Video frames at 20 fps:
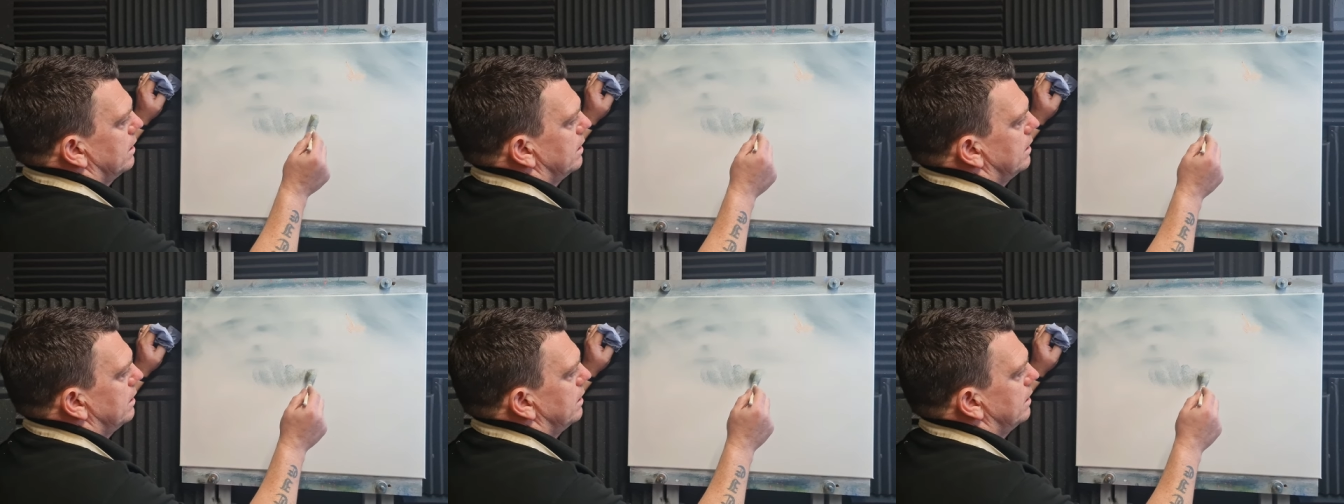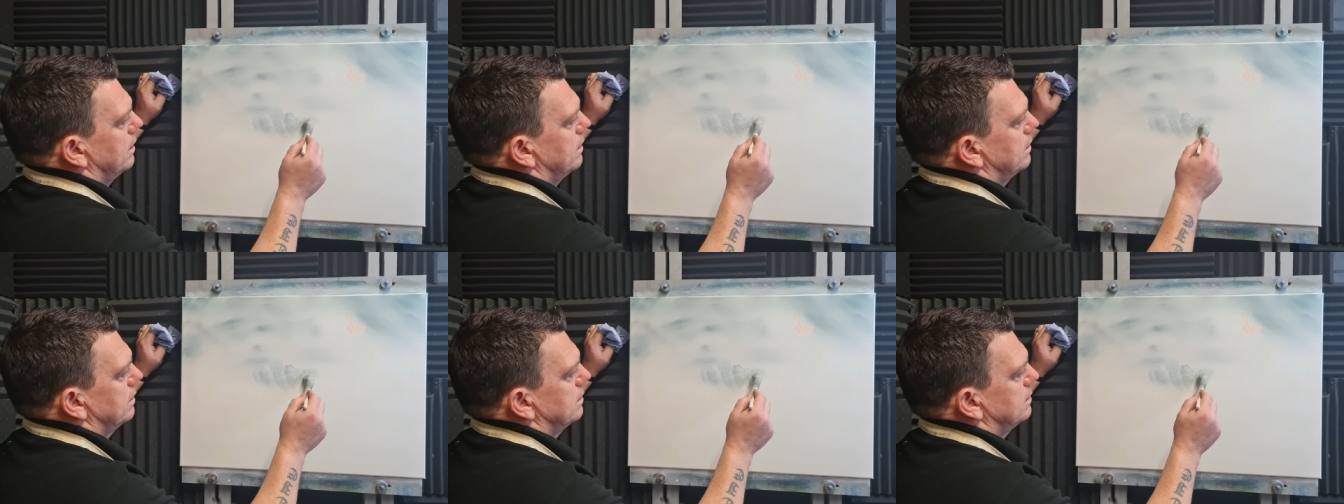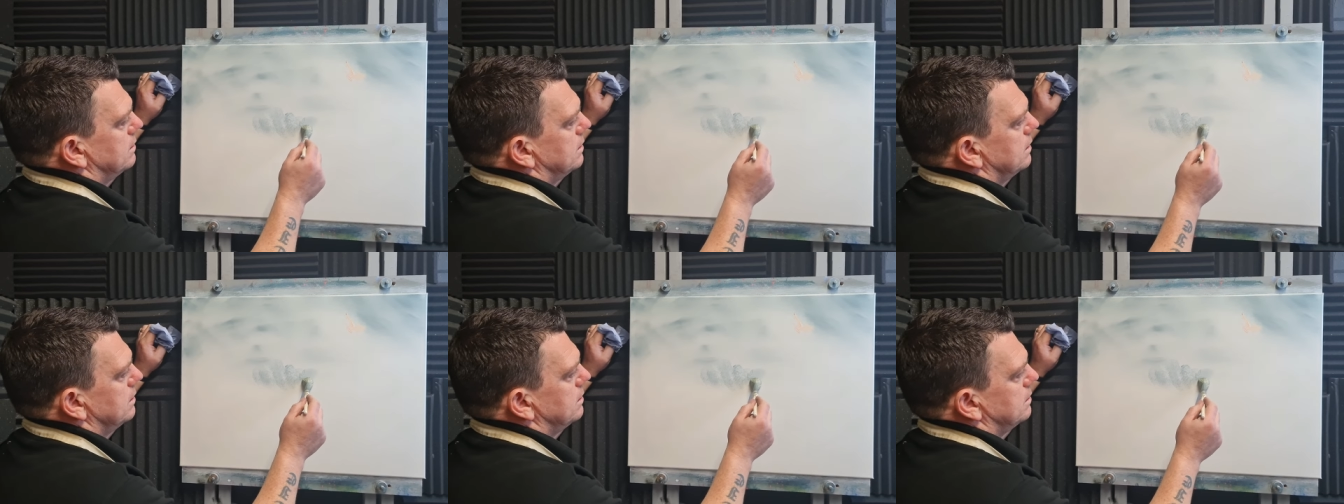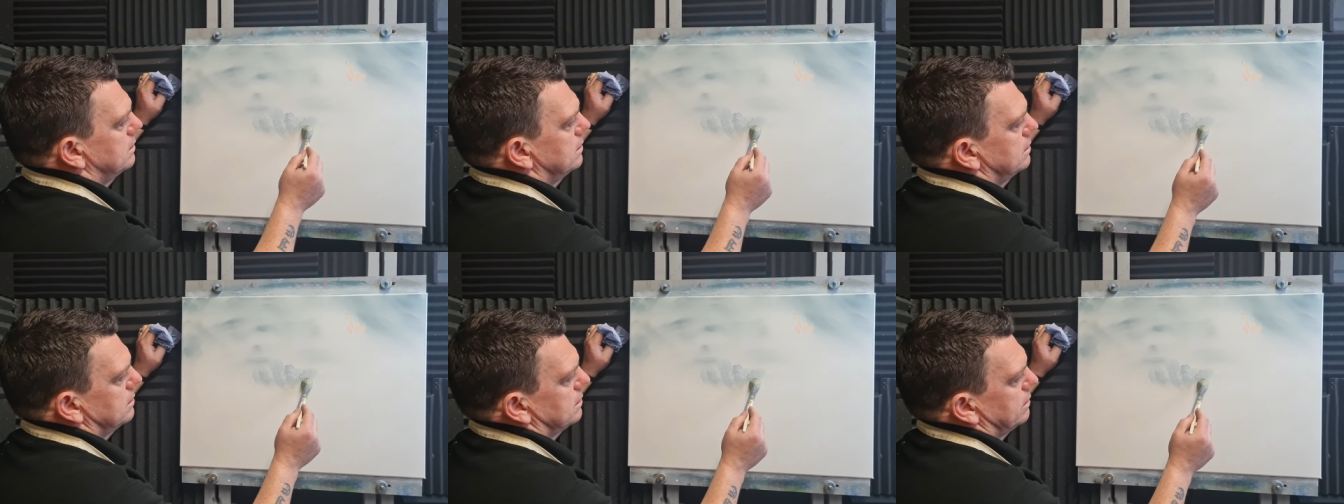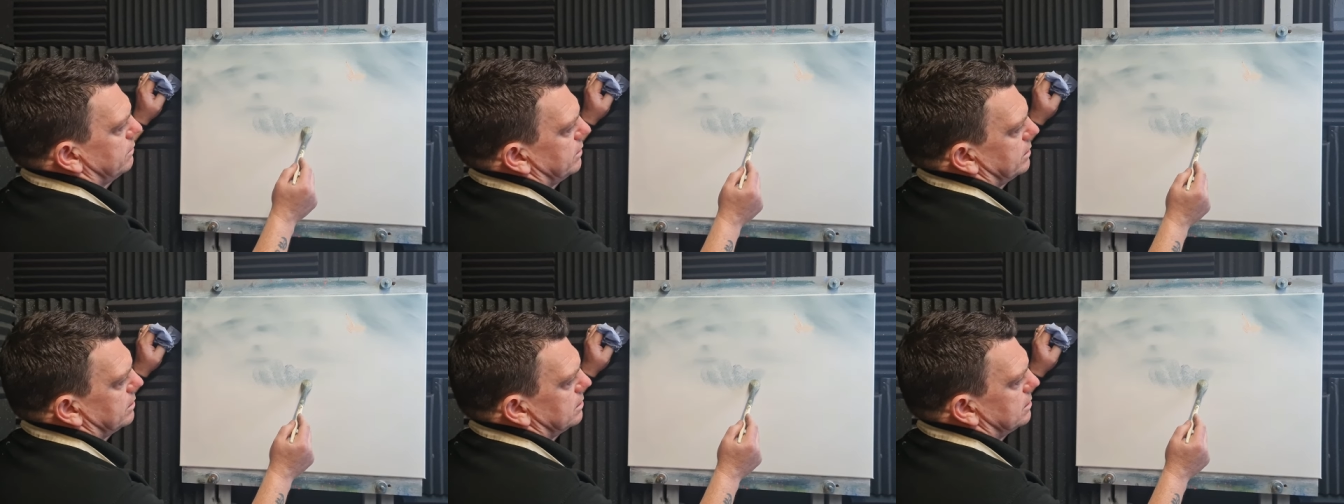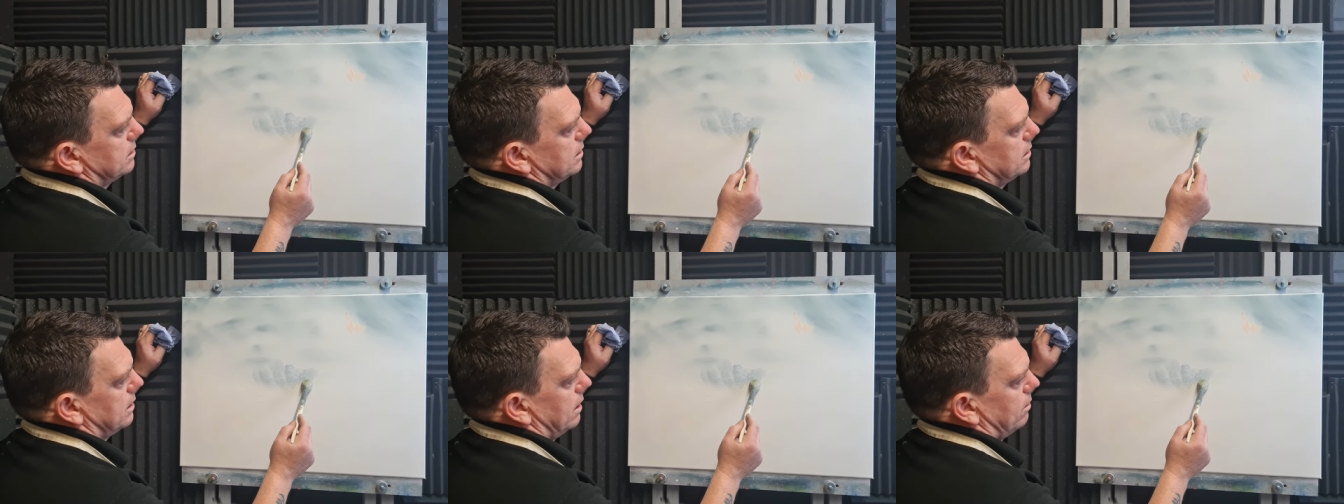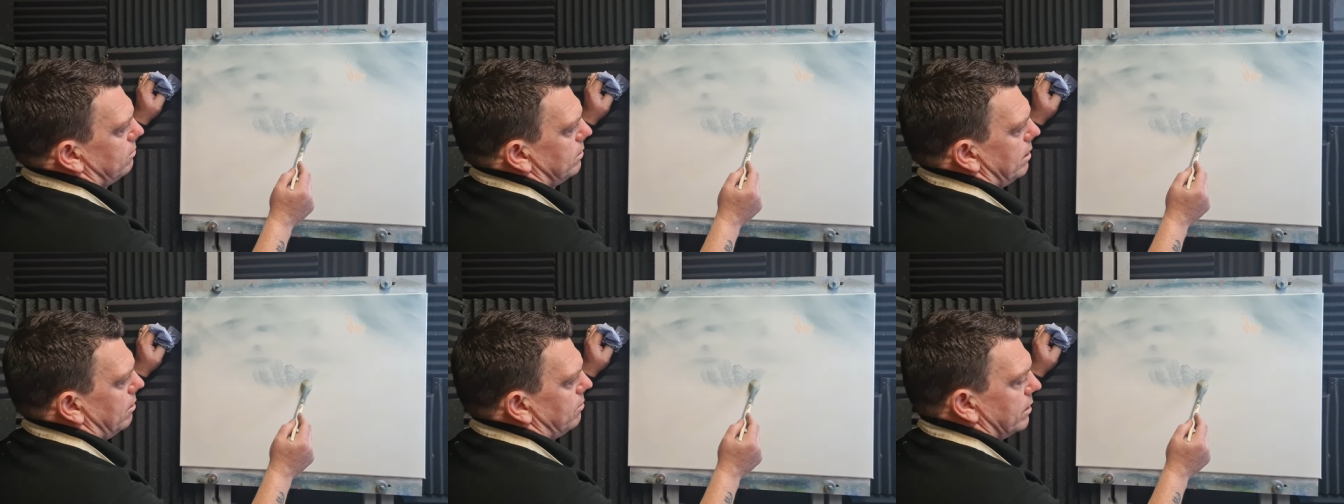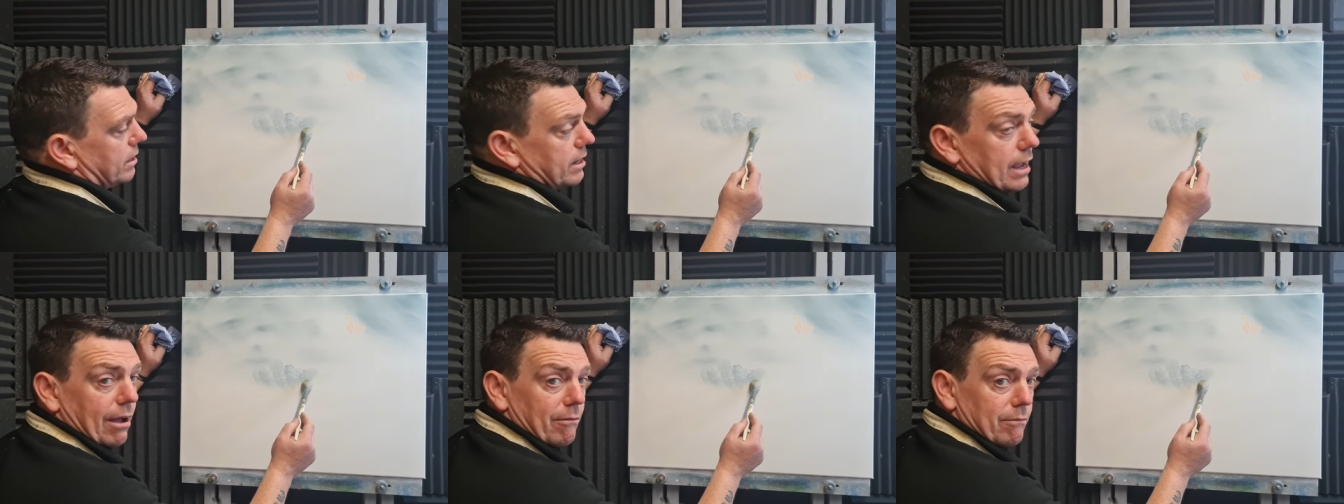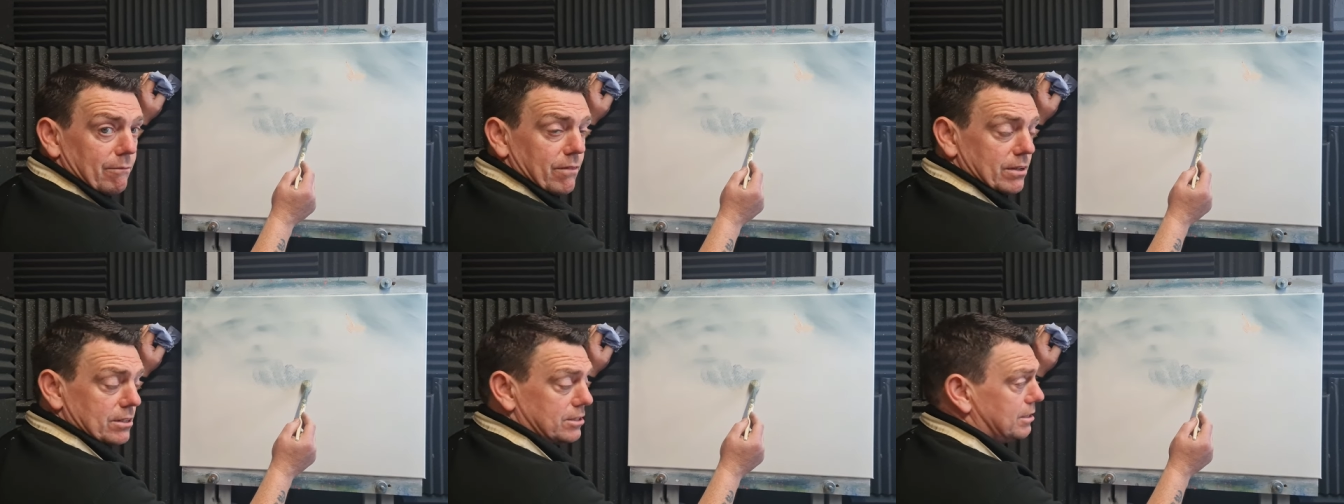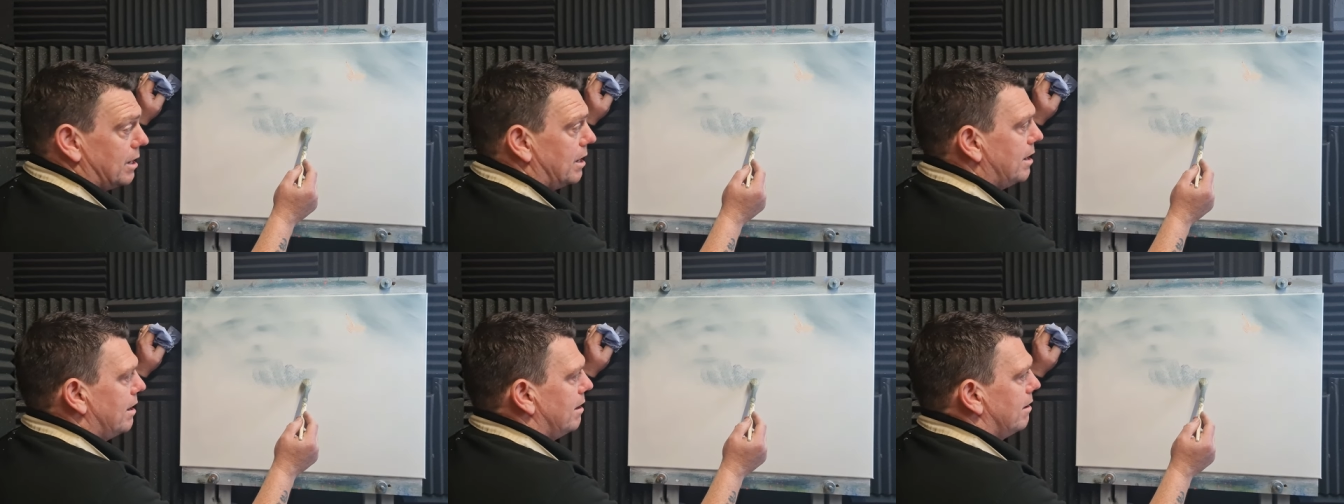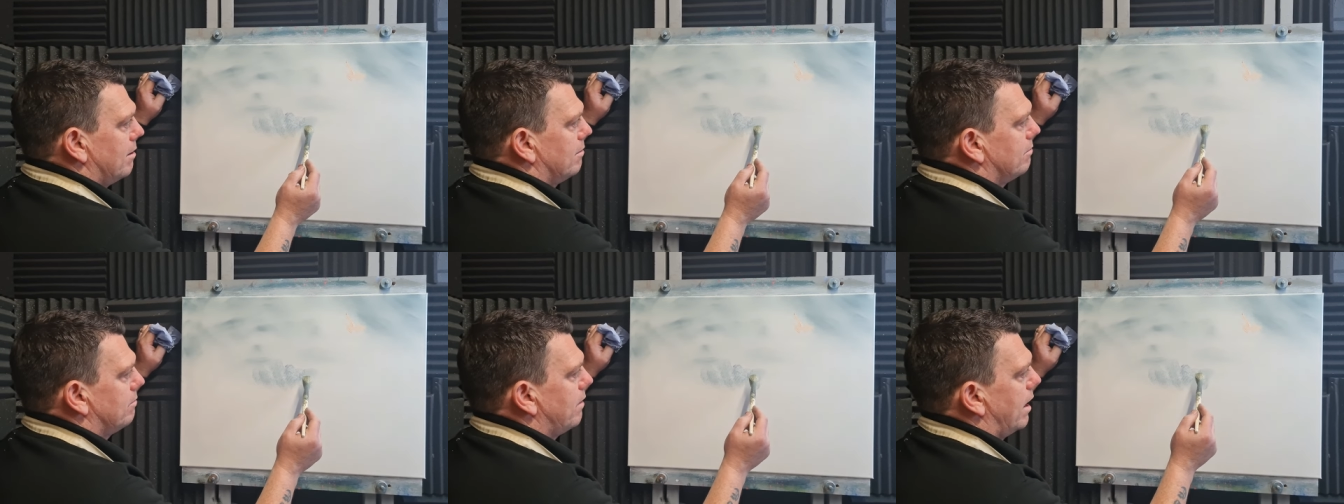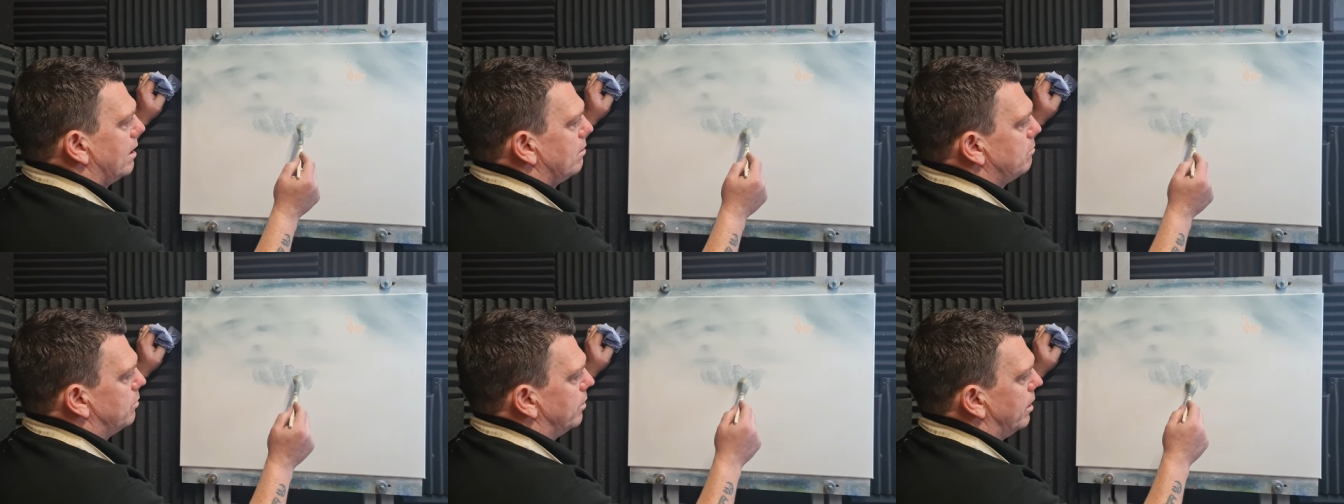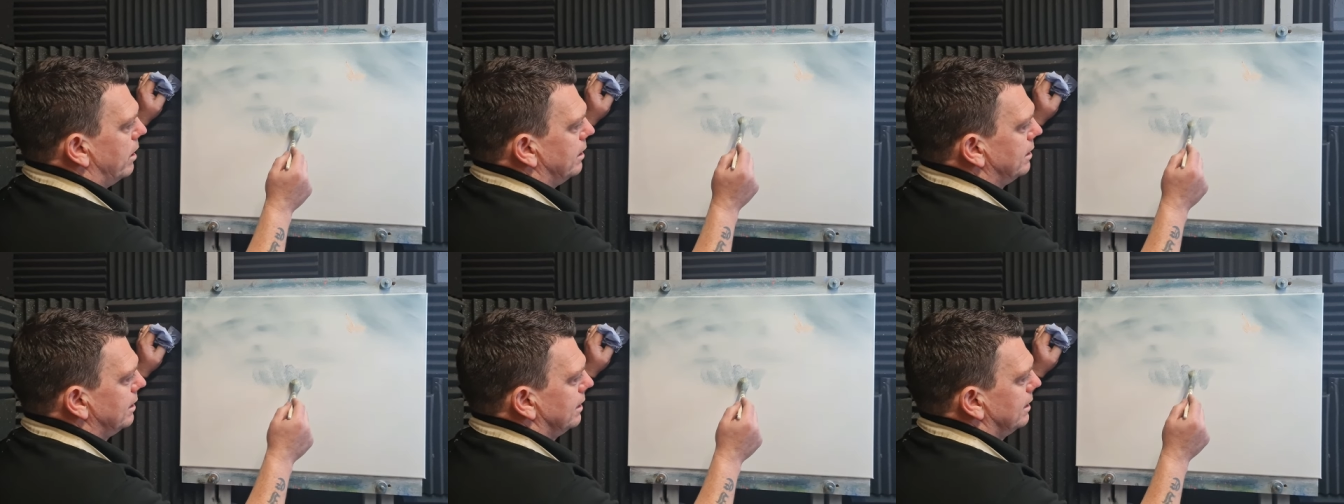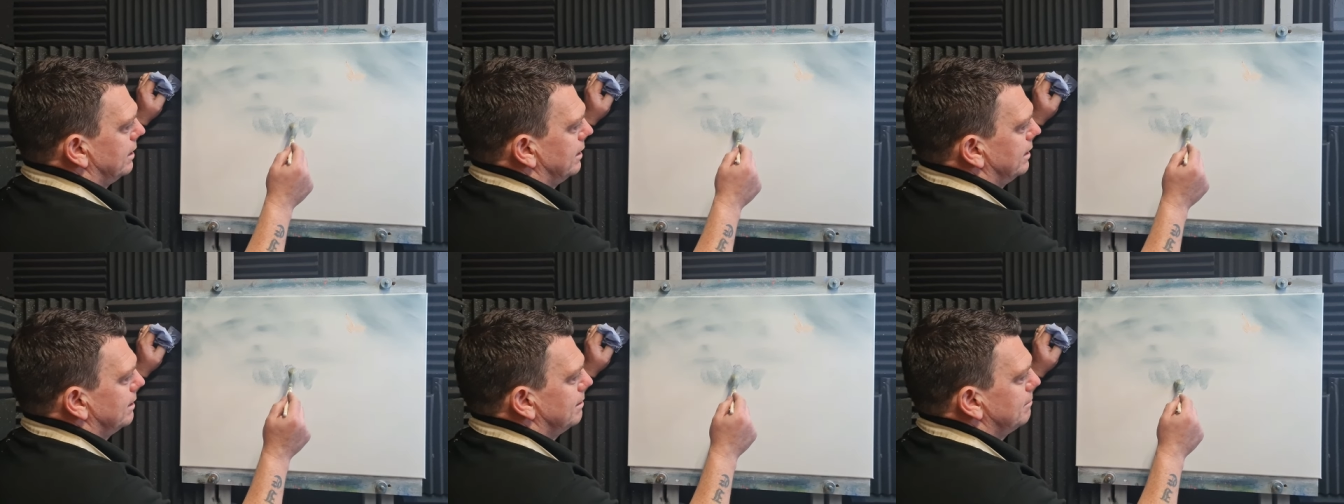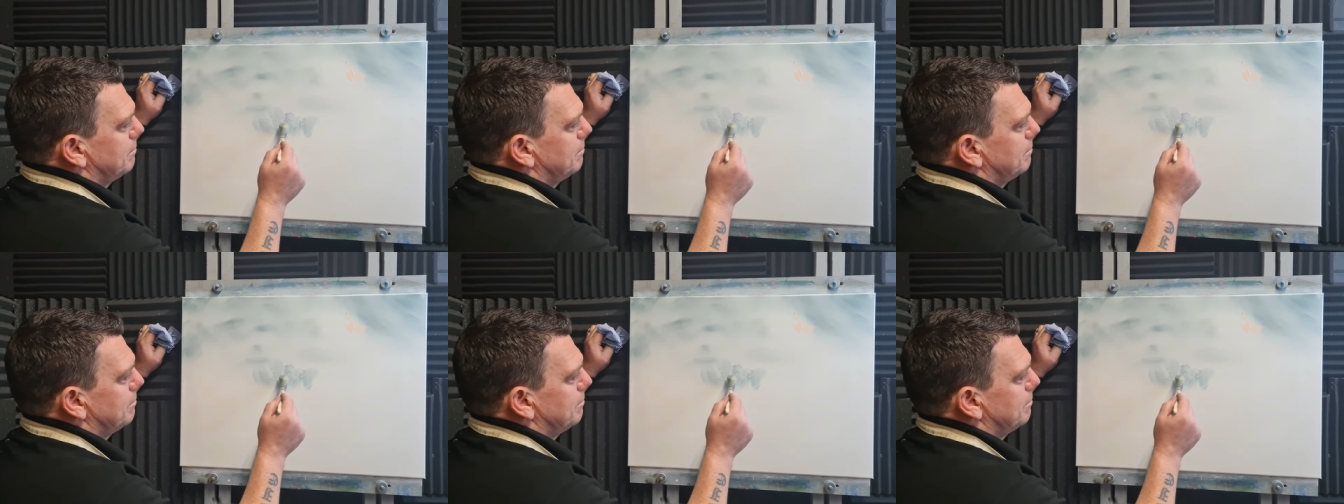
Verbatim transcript: in the distance, if you can see that without the canvas vibrating.